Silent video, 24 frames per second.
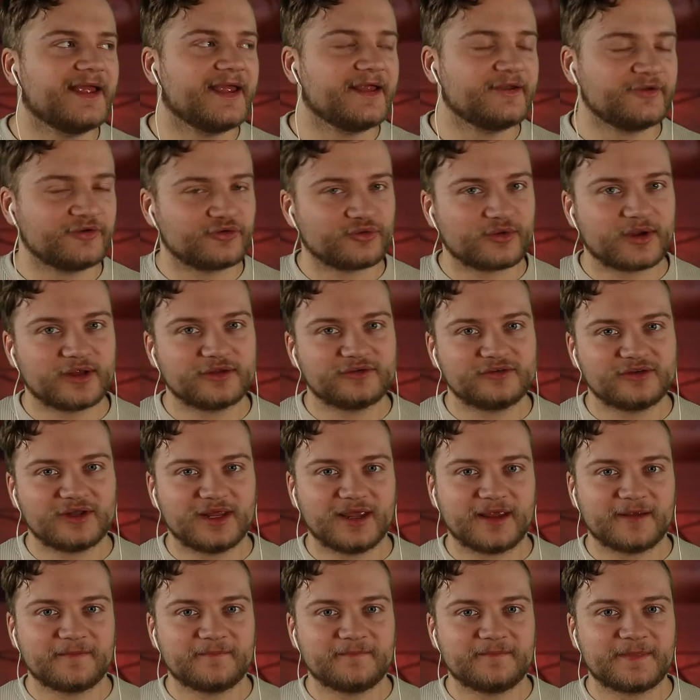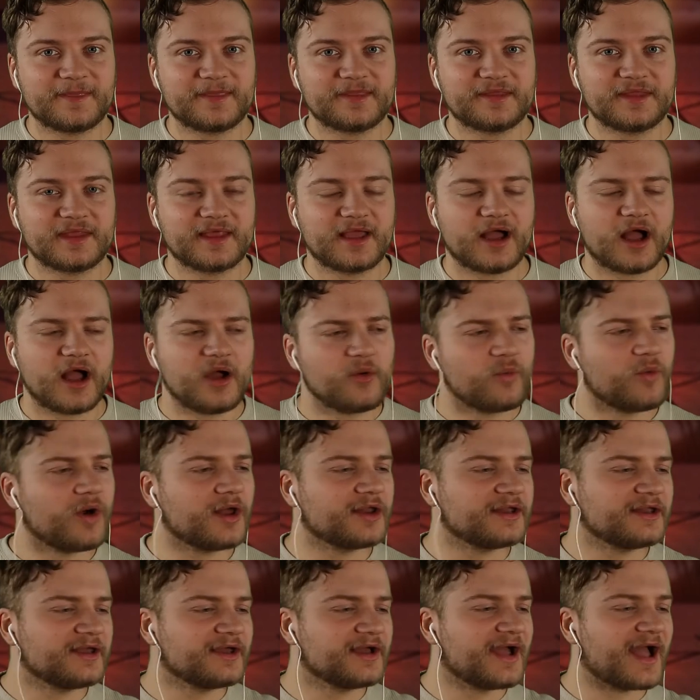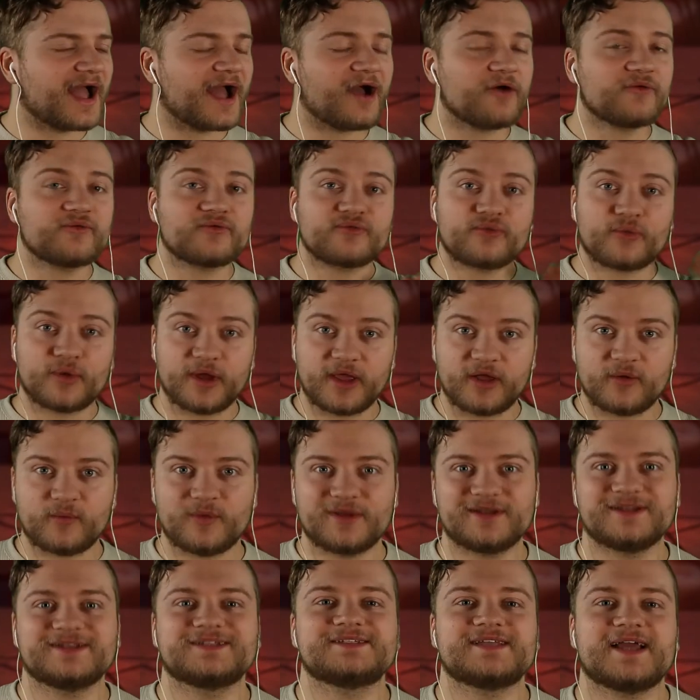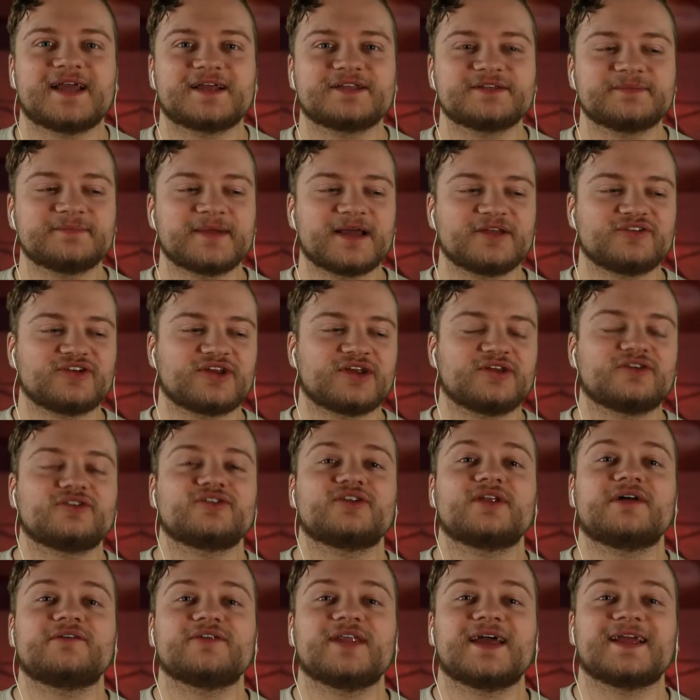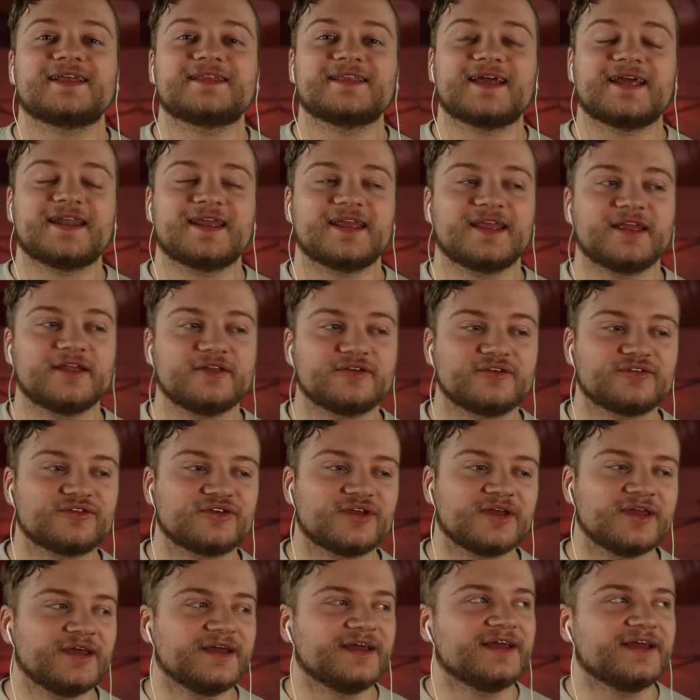Interesting. I wonder how frequent sex magic and stuff like that is.